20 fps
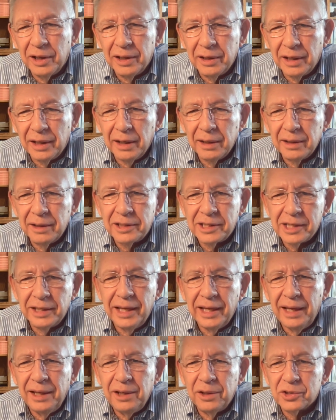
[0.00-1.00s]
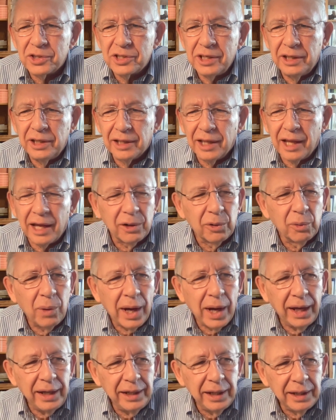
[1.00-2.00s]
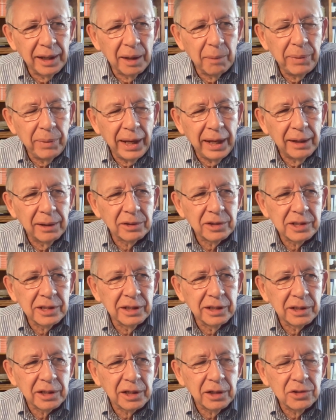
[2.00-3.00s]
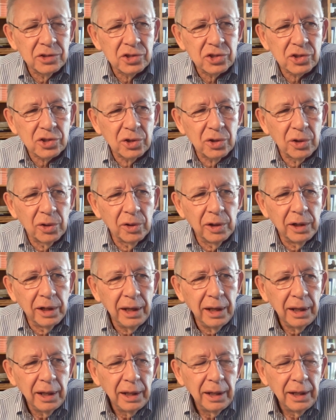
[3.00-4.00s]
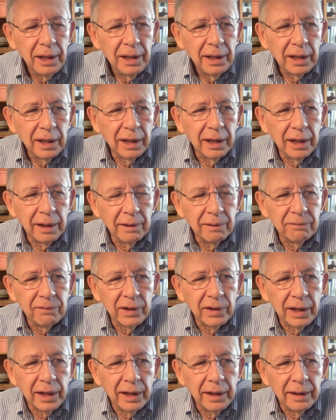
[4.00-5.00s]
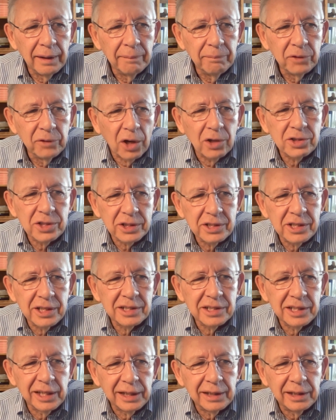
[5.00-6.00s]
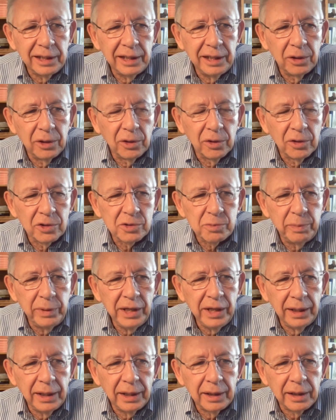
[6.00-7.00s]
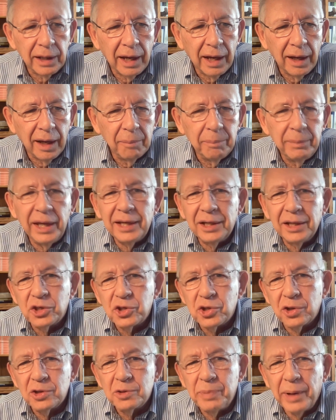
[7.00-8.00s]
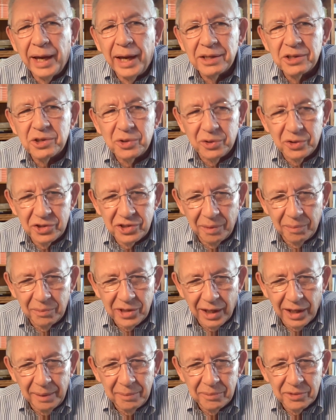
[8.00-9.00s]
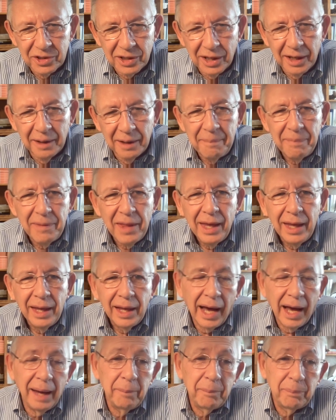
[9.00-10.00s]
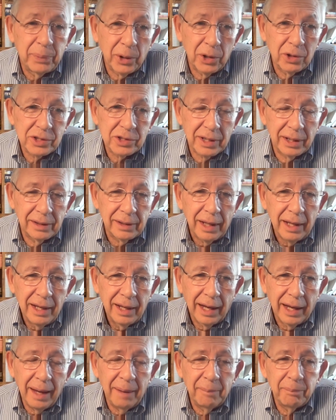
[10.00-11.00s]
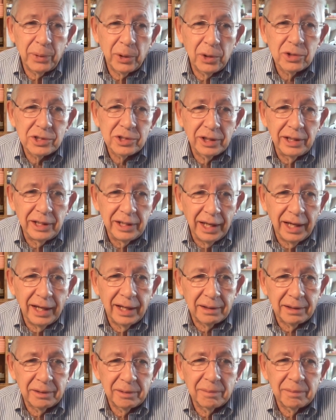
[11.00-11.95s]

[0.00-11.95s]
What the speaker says: and today you'll see a lot of writing about the concern of narcissistic leaders being megachurch pastors sometimes. I'm personally not